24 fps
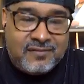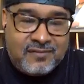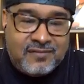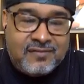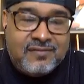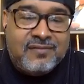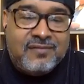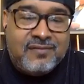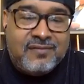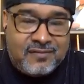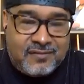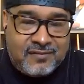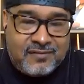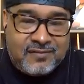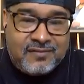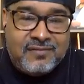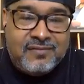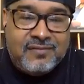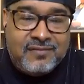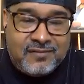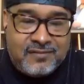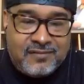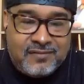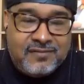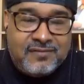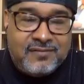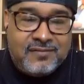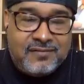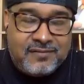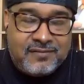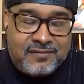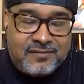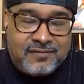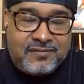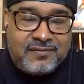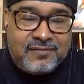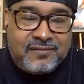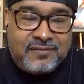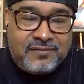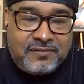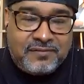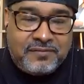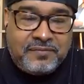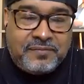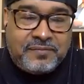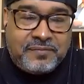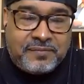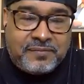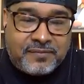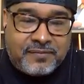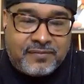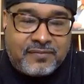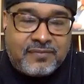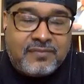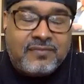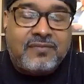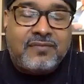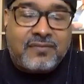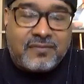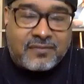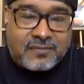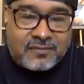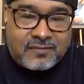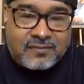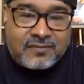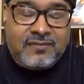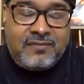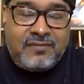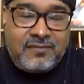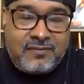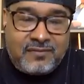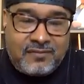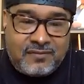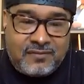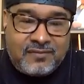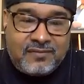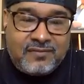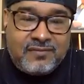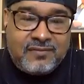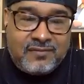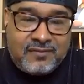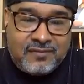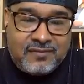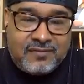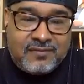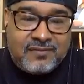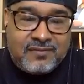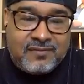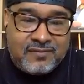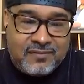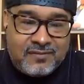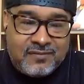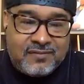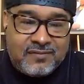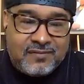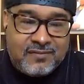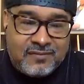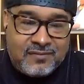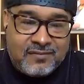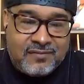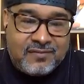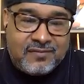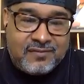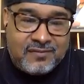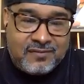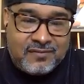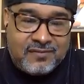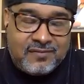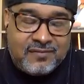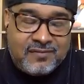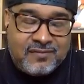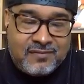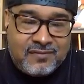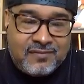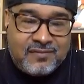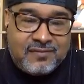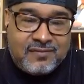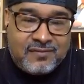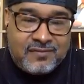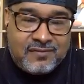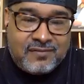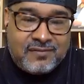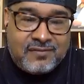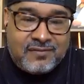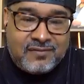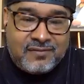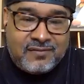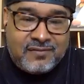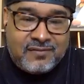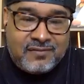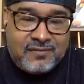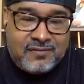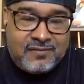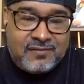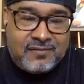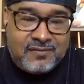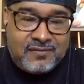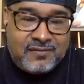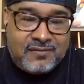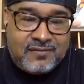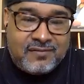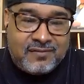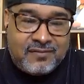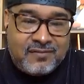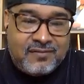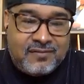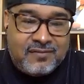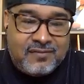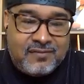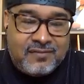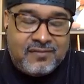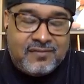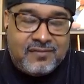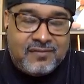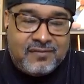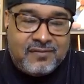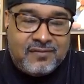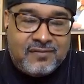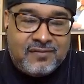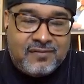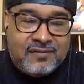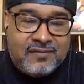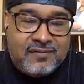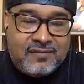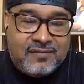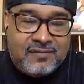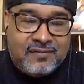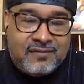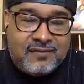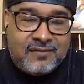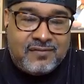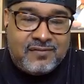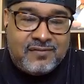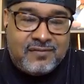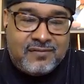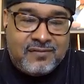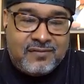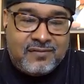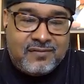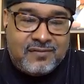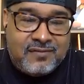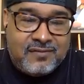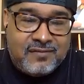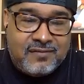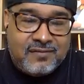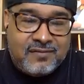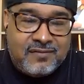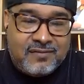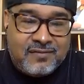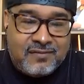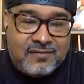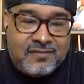This person isn't speaking.